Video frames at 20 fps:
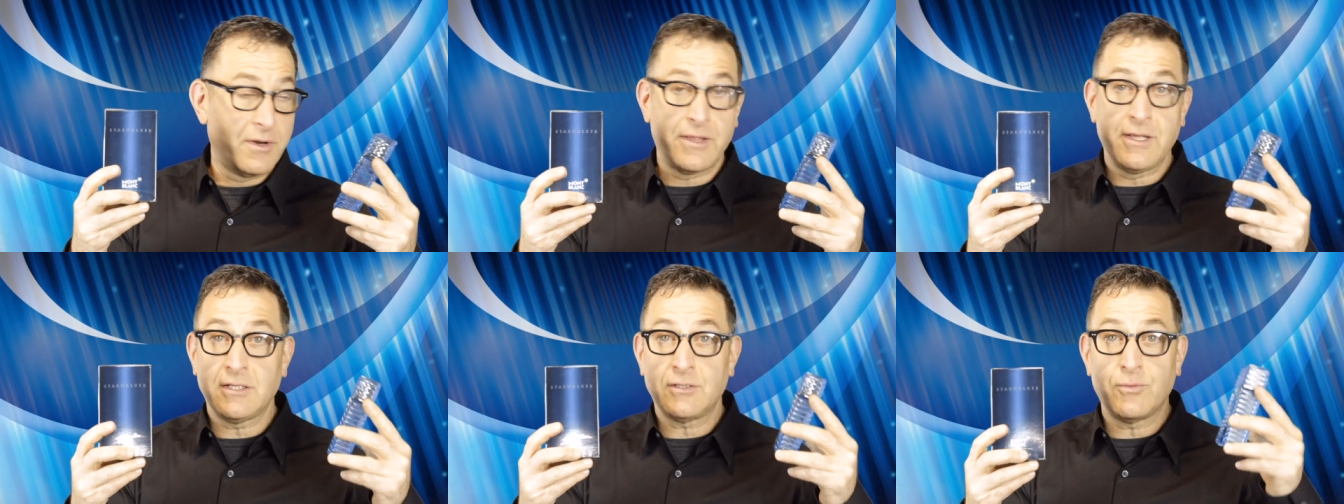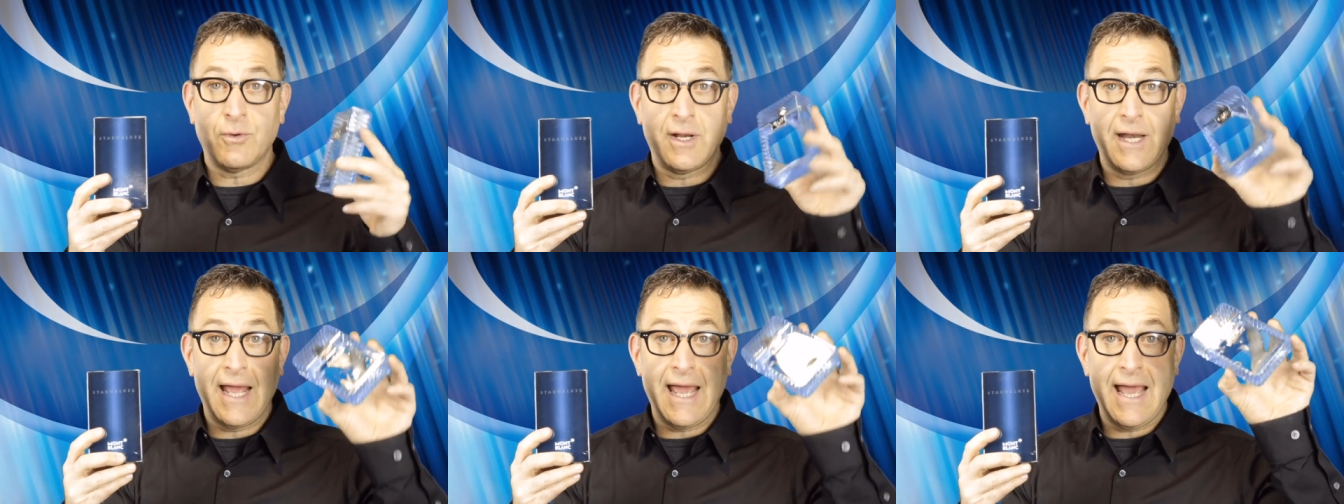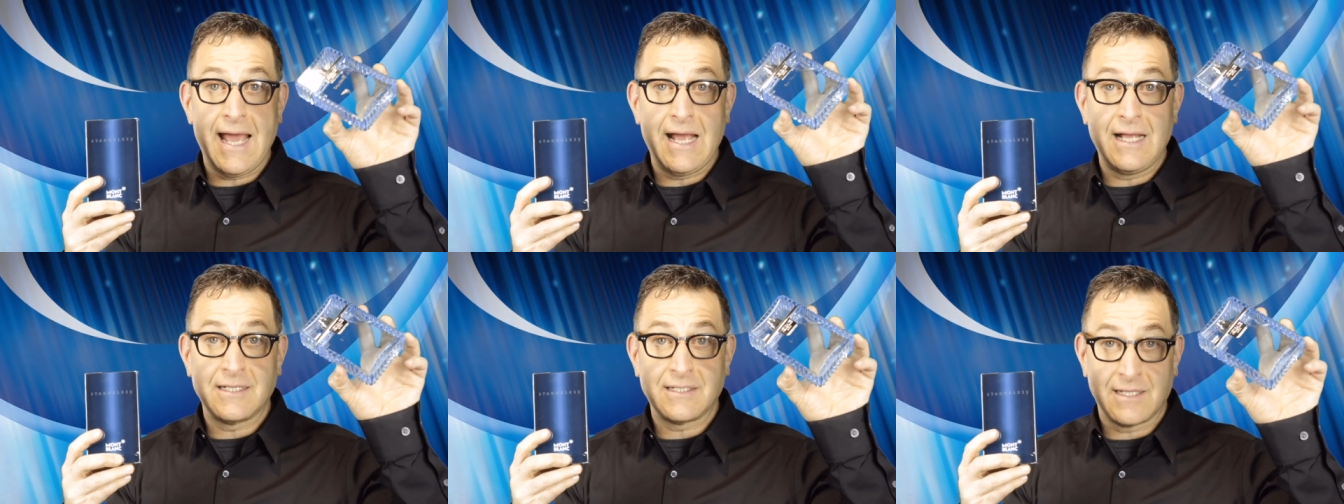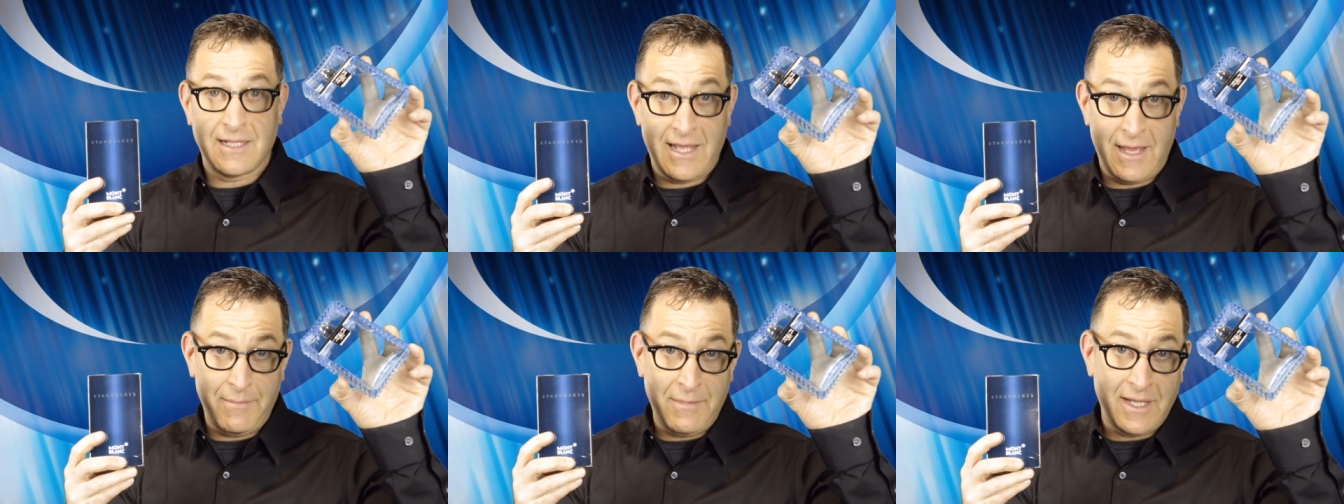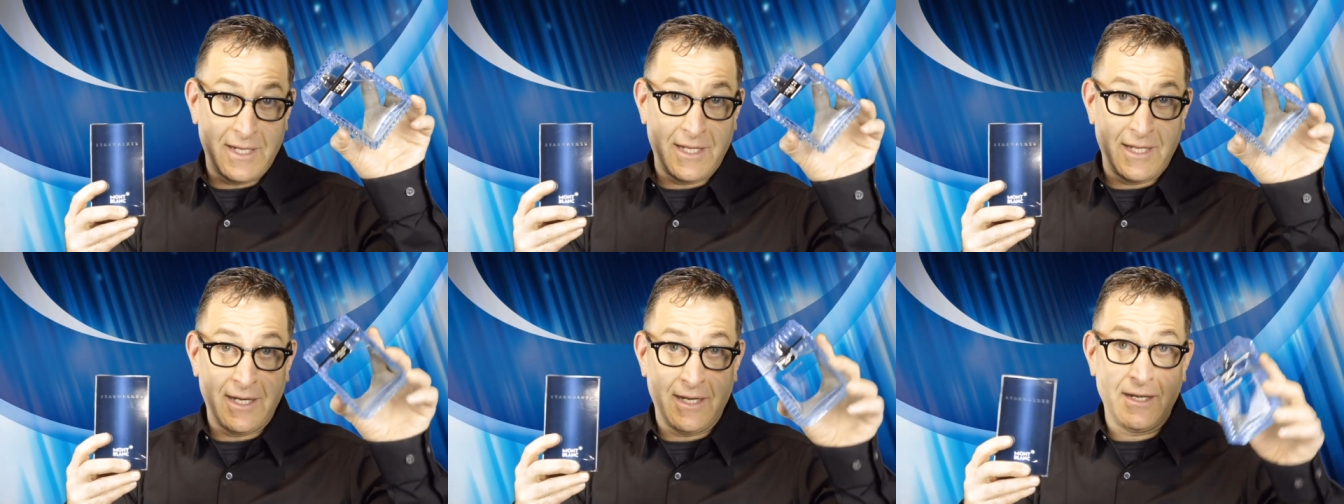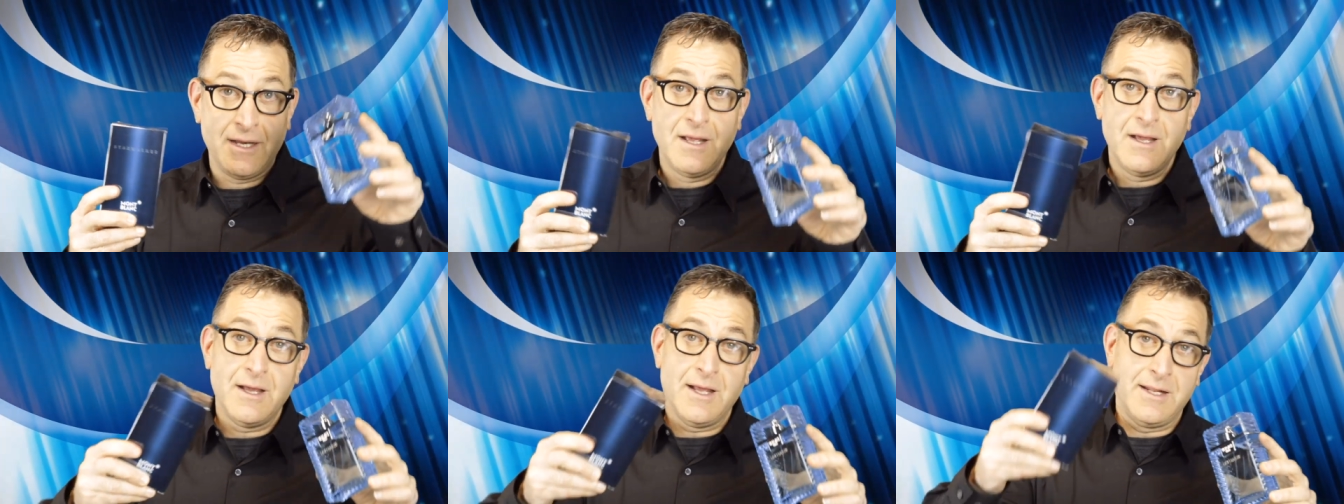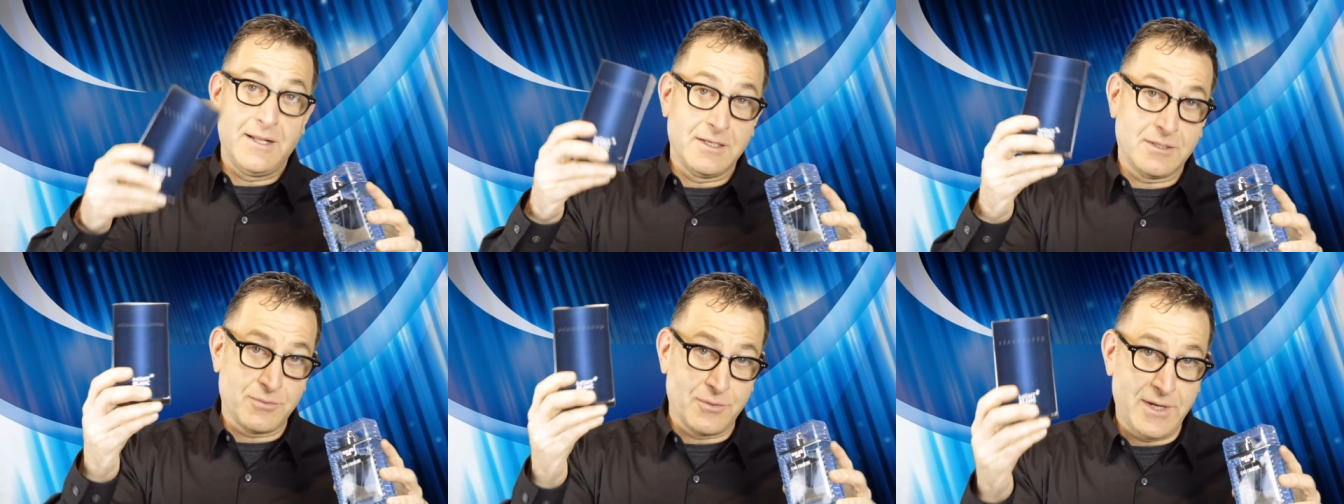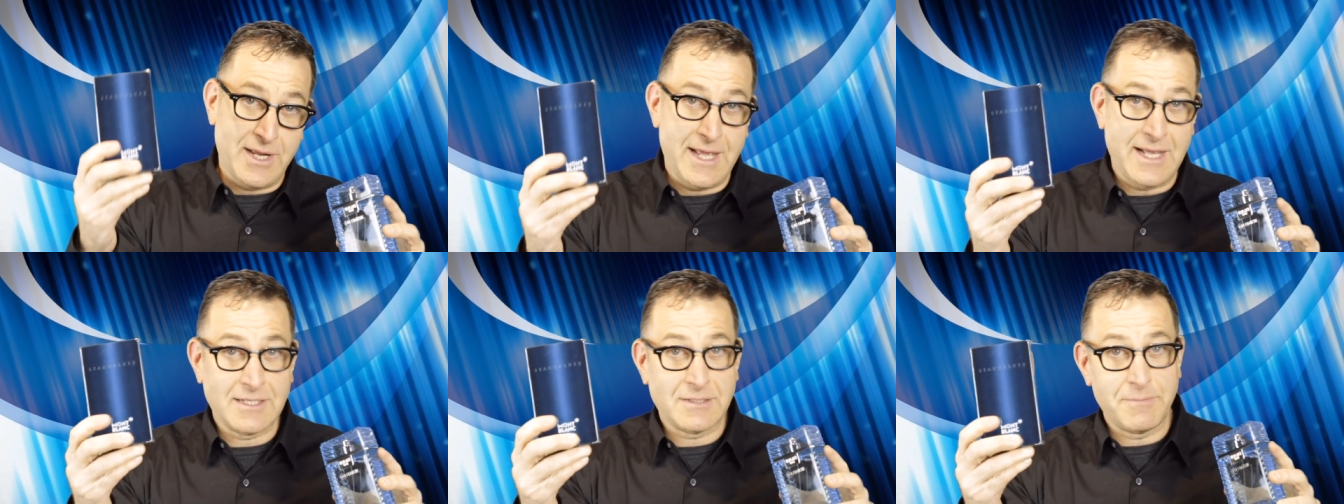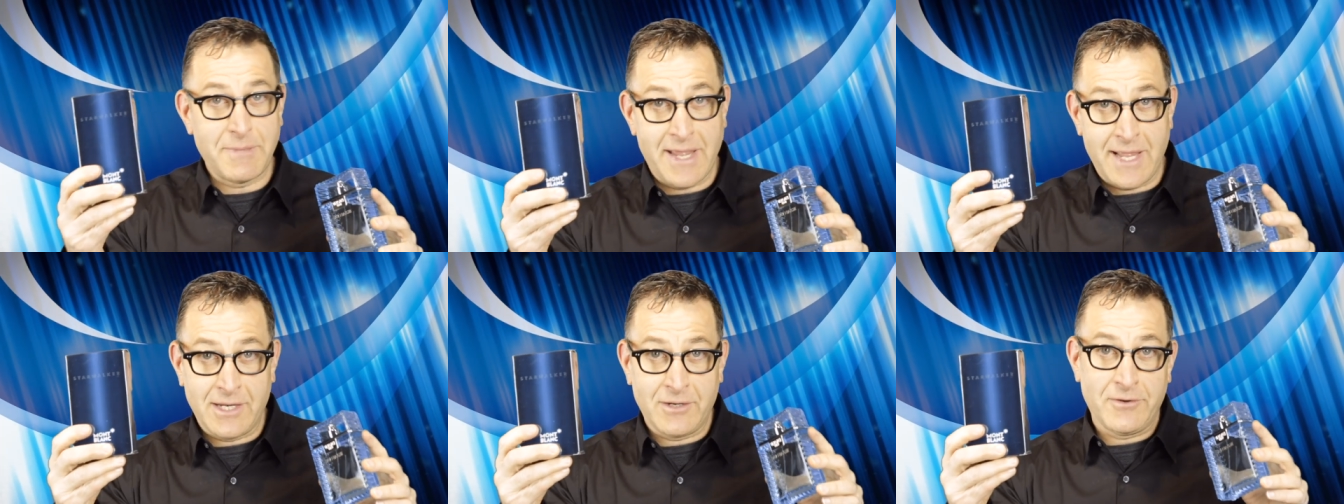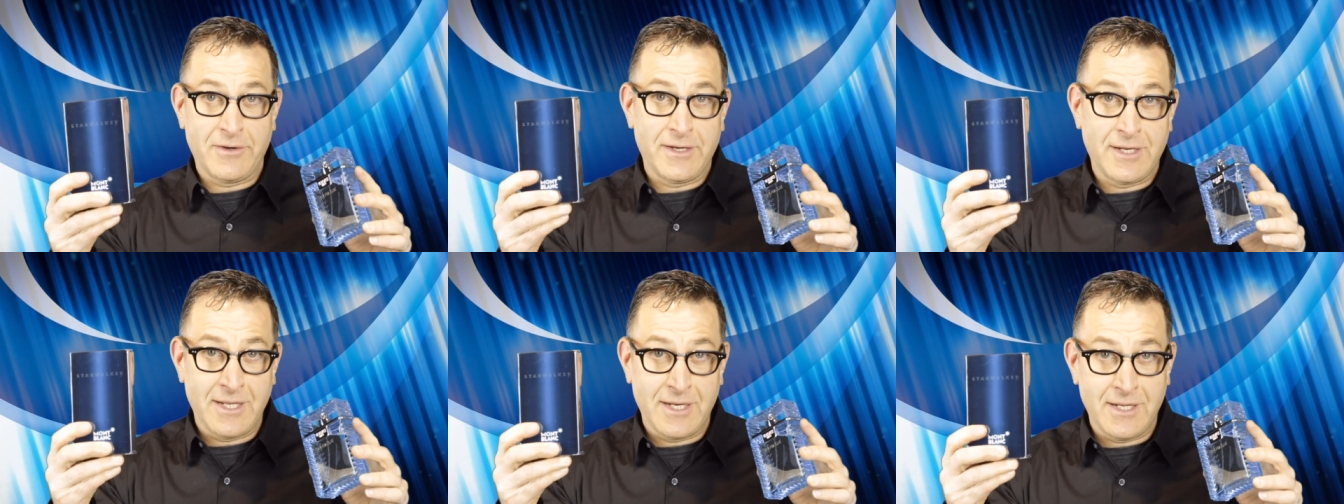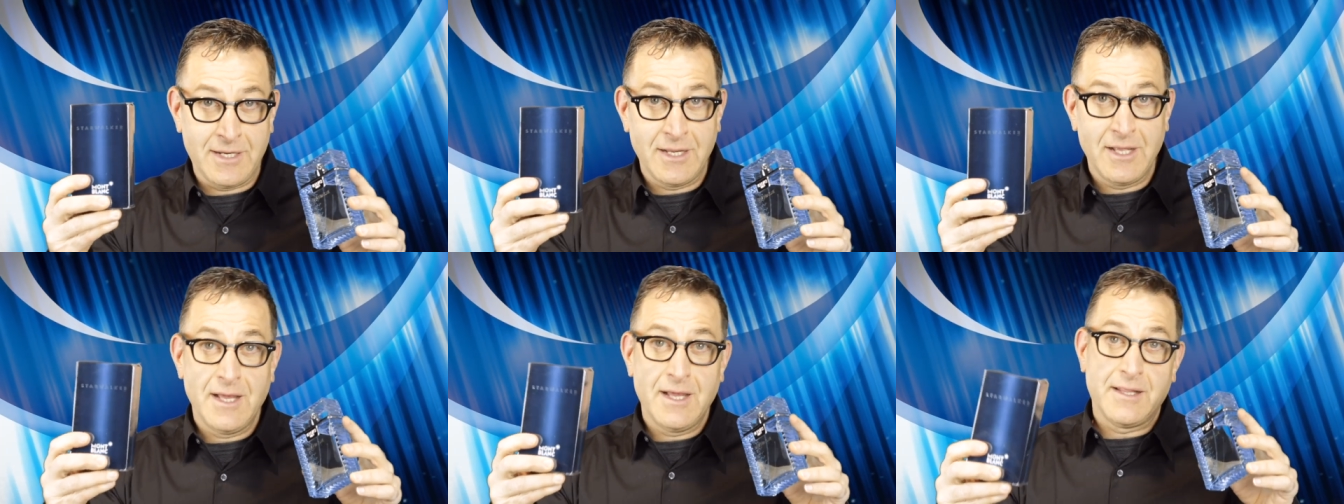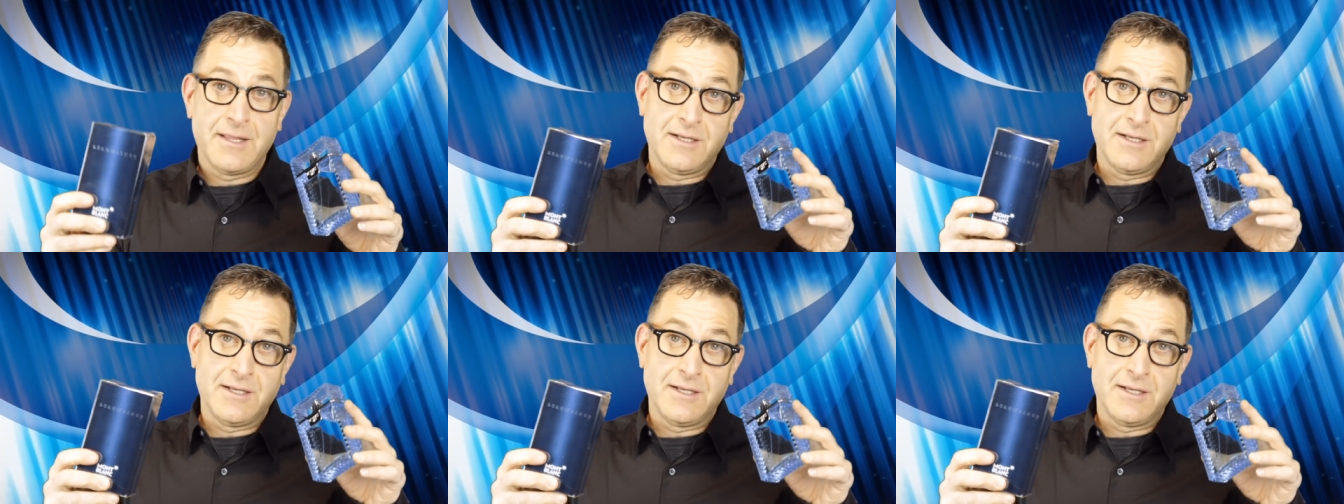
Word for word: where this one has lemon in it, and this one has mandarin in it,